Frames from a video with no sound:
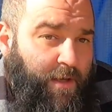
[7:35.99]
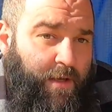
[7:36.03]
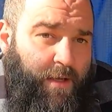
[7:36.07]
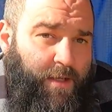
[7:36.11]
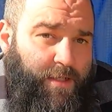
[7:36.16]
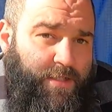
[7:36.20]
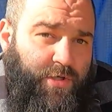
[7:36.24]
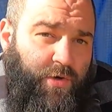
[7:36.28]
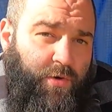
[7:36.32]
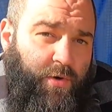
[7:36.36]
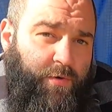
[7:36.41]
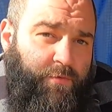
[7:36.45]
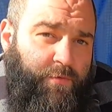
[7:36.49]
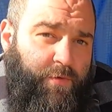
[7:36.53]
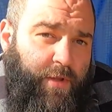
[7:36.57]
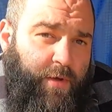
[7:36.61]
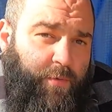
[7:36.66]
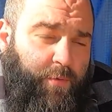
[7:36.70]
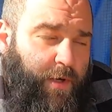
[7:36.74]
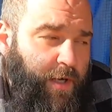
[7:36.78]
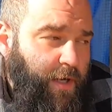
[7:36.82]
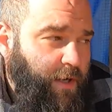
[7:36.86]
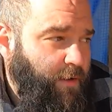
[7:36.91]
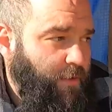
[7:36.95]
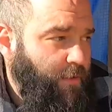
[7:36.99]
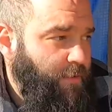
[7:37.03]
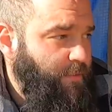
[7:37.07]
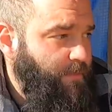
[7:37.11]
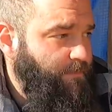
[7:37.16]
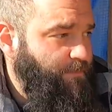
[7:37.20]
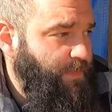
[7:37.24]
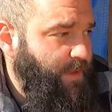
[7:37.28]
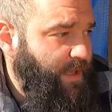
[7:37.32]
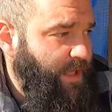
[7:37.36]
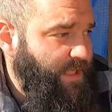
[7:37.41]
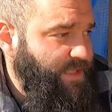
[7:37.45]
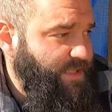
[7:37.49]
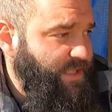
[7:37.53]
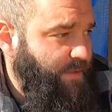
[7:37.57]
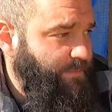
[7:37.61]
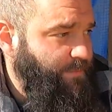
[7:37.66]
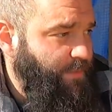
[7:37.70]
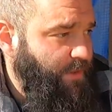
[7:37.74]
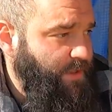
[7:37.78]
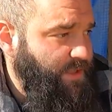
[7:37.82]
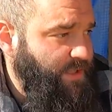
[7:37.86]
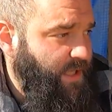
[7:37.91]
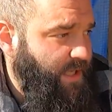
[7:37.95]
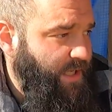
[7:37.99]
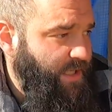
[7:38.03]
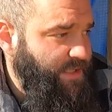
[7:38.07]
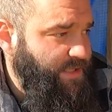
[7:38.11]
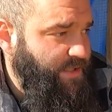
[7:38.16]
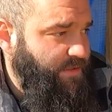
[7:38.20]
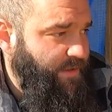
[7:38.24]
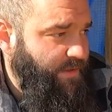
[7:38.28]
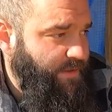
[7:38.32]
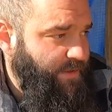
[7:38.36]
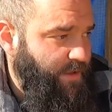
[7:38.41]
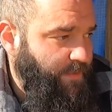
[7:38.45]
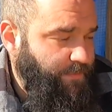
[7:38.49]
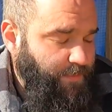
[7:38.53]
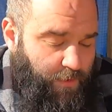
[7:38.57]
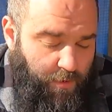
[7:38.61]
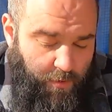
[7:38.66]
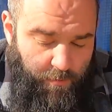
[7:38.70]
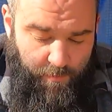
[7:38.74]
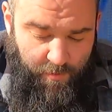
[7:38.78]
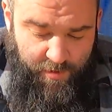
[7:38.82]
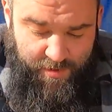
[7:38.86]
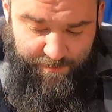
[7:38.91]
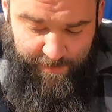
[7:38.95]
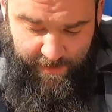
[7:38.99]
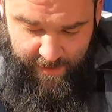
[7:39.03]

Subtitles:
It's going really well. Like I said, Burt's eye is cleared up, almost